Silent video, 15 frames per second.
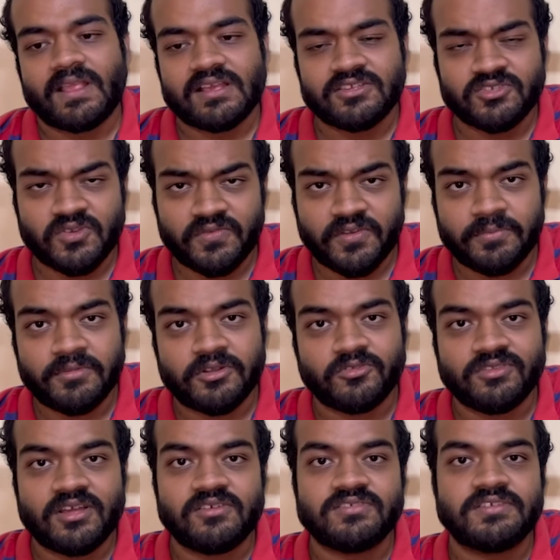So from the
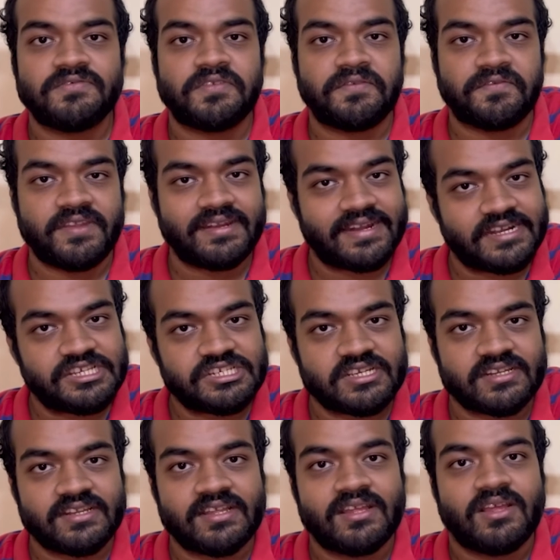2015
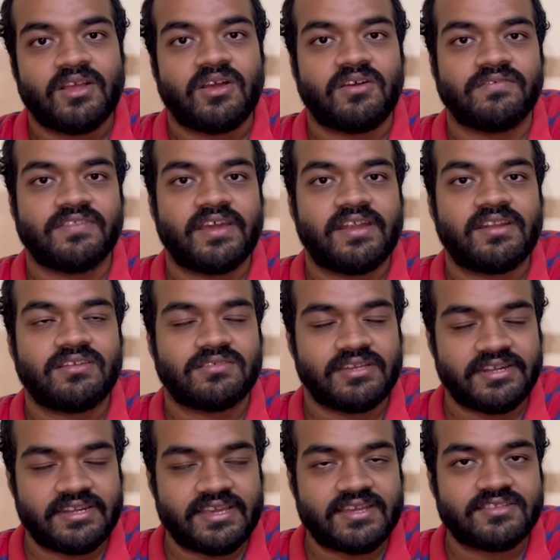edition of the
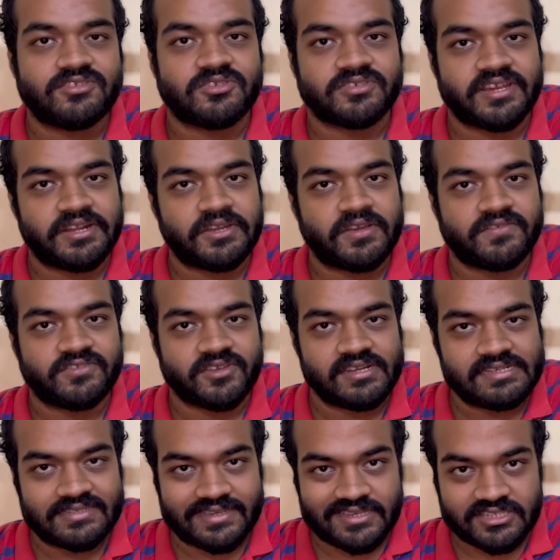Indian Society of
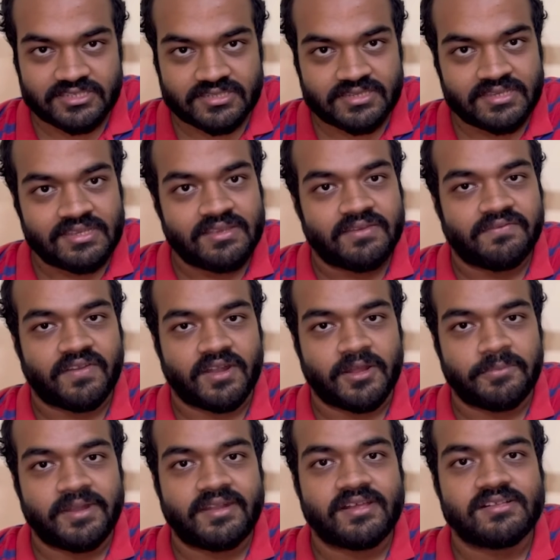Soil Science
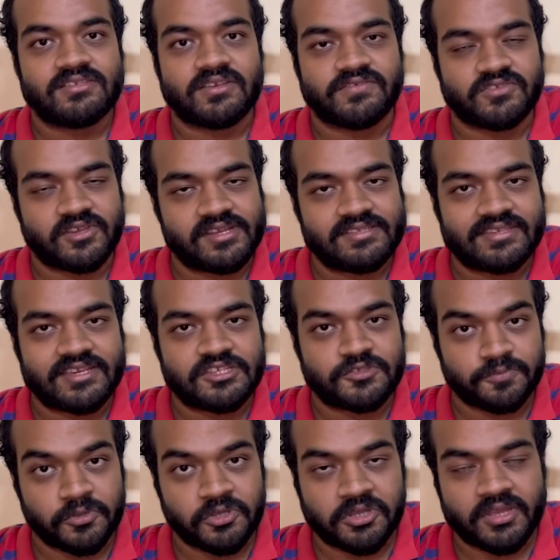Fundamentals of Soil Science
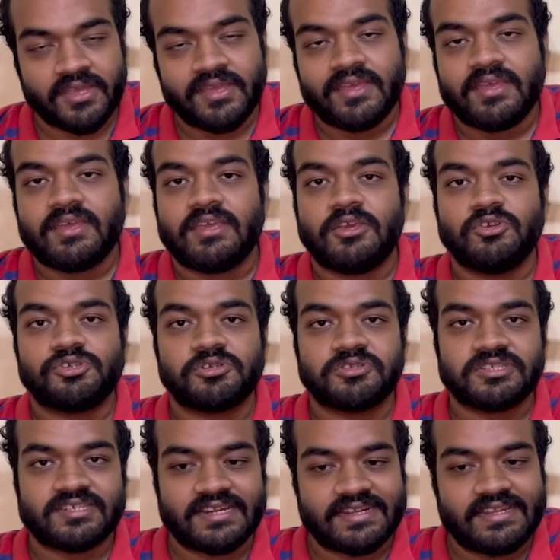book, you should
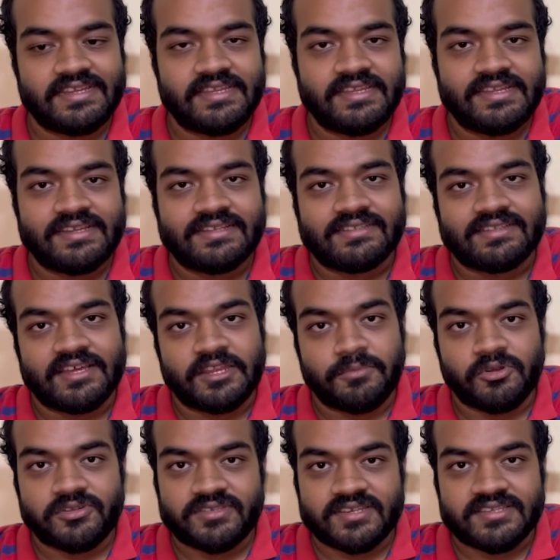study the
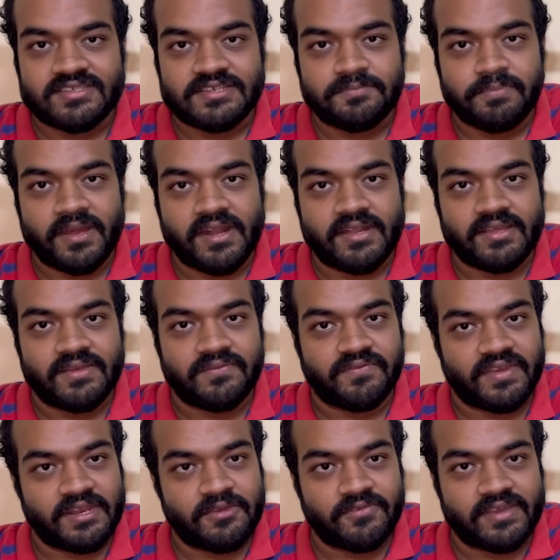remote sensing part
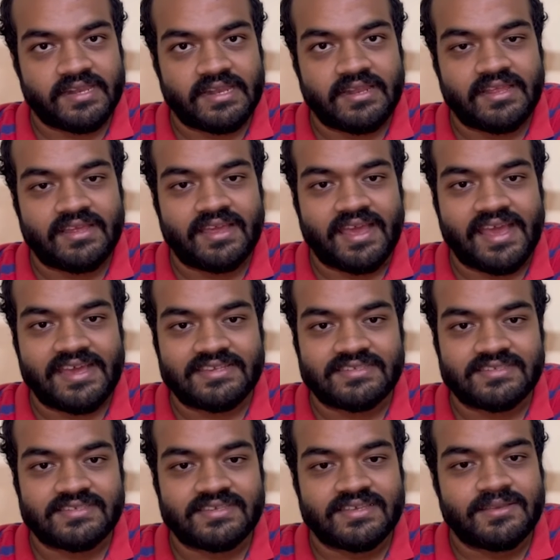very well.
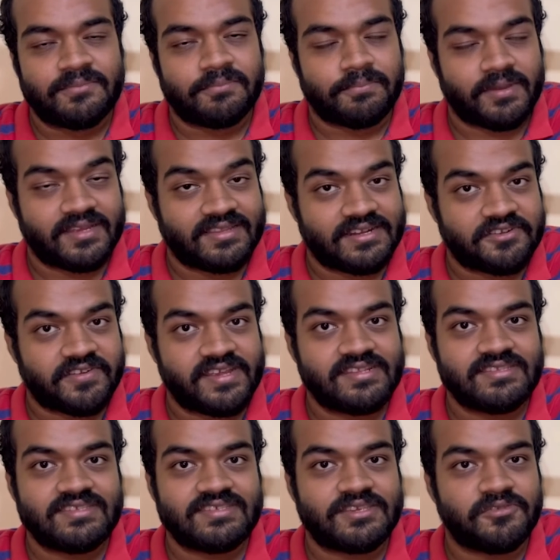As per the
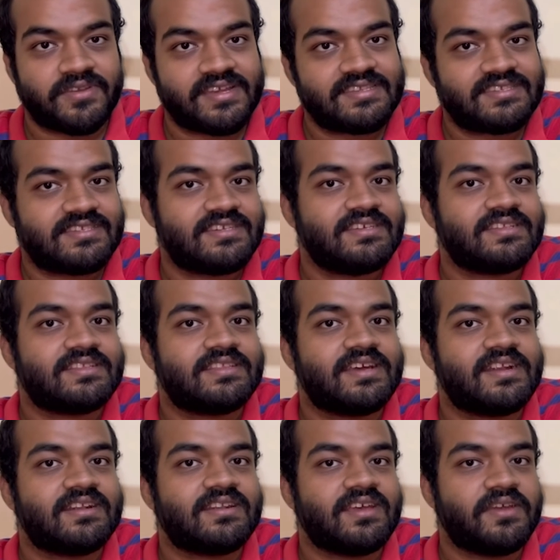trends, you can see
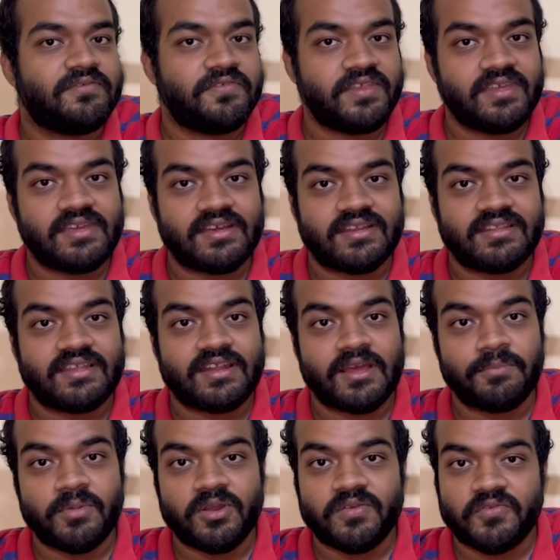that every year the
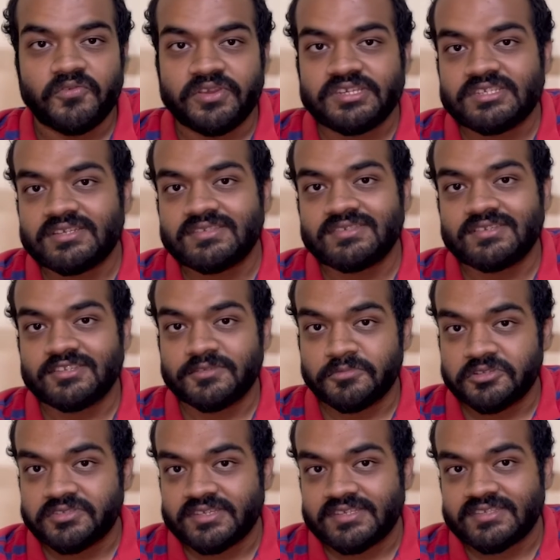number of questions in
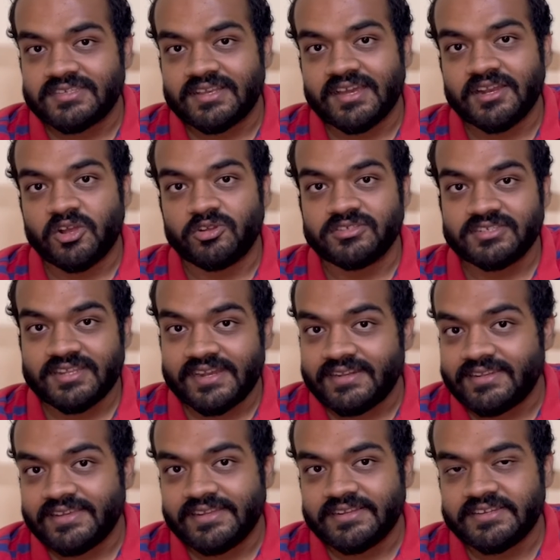remote sensing are
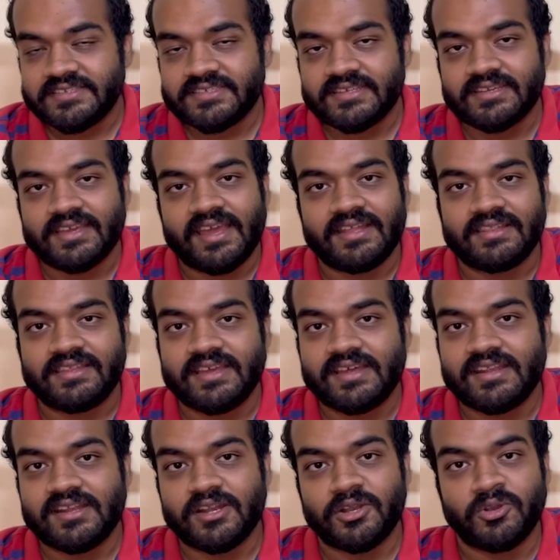constantly increasing, and there
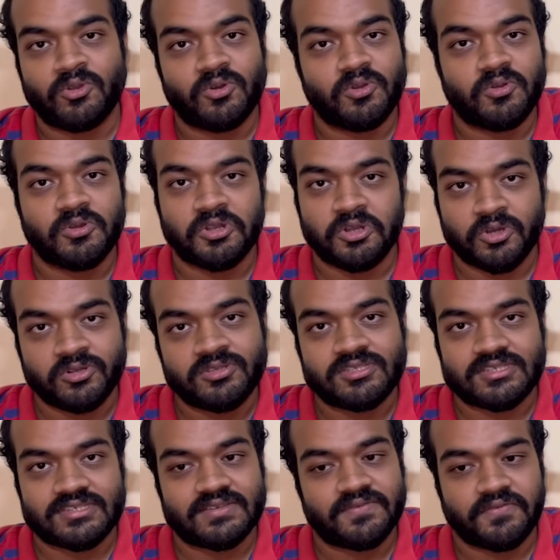are no good
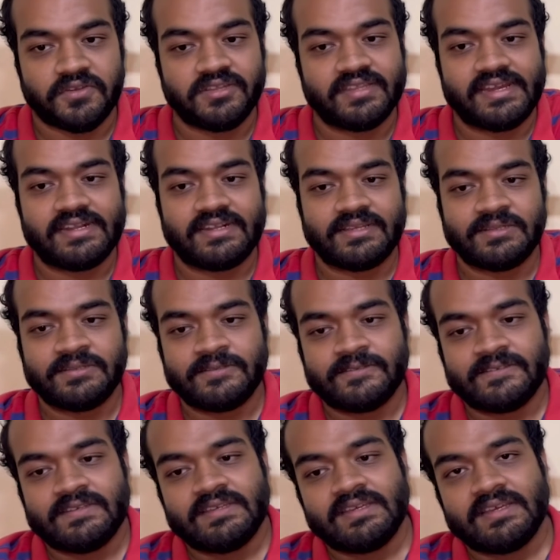notes for that.
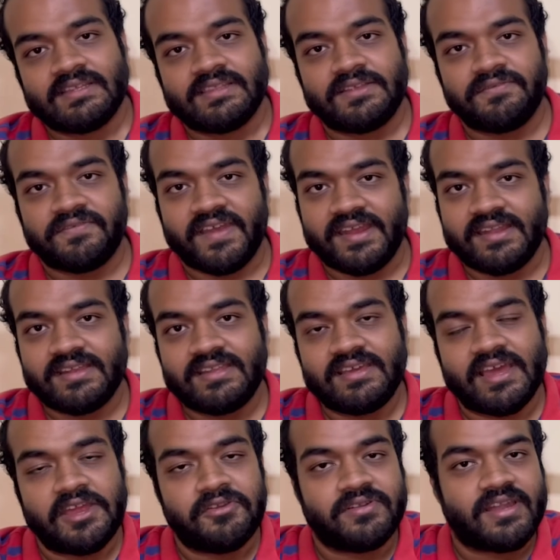Then finally,
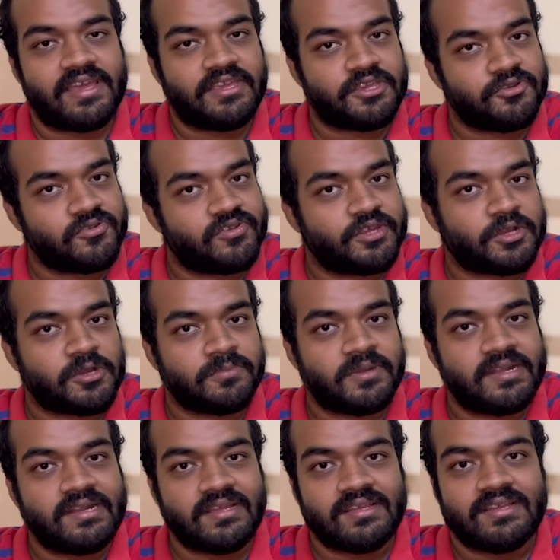I would like you to
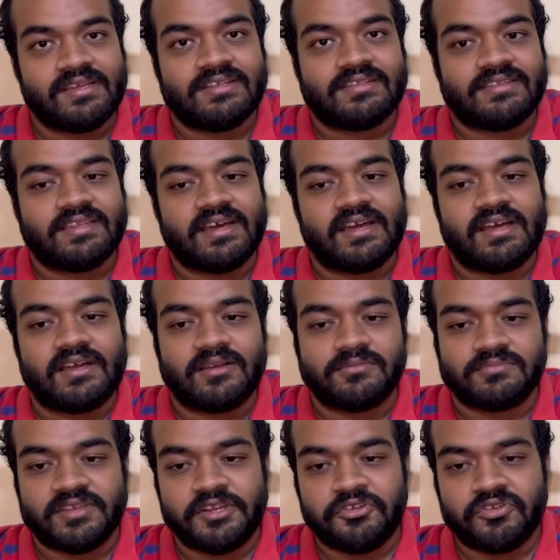recommend the
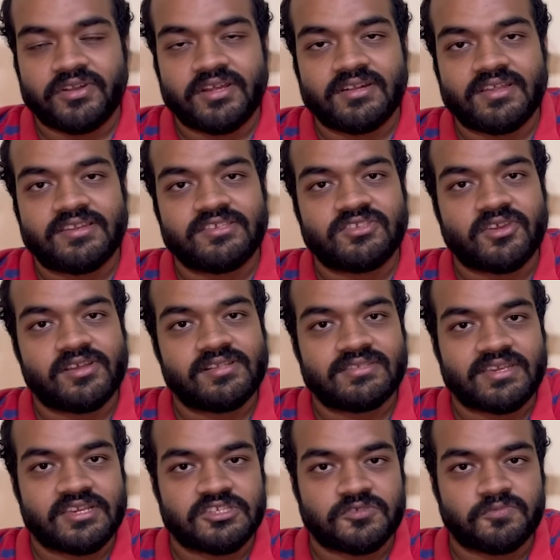Introductory Soil
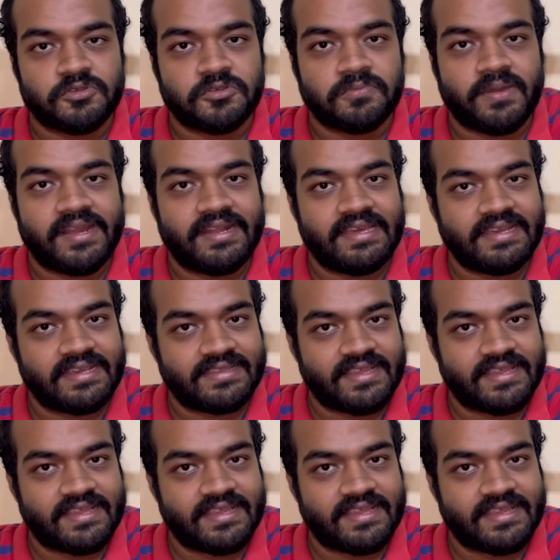Science book by D.K.